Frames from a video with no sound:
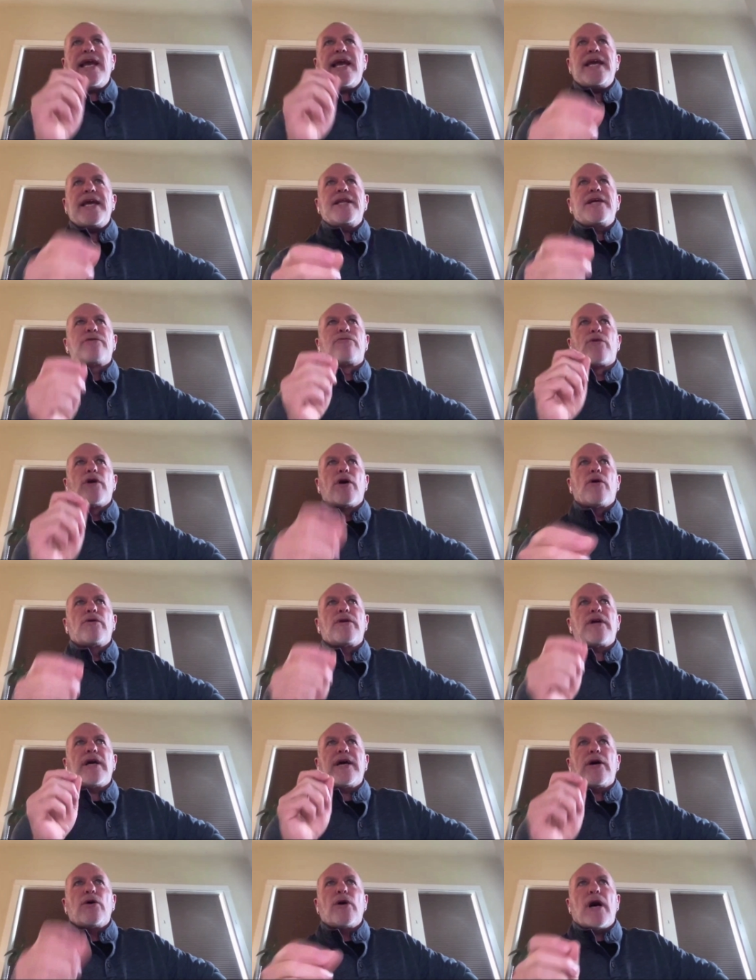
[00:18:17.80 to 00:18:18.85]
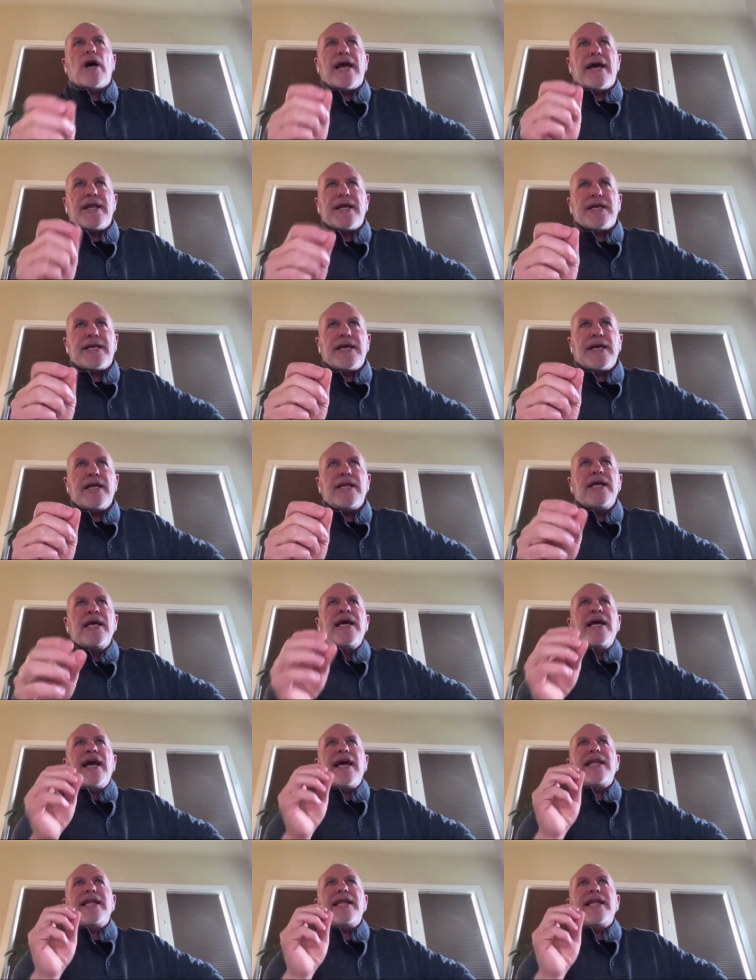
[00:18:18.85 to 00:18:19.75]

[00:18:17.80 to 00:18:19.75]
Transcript: hated rote etiquette,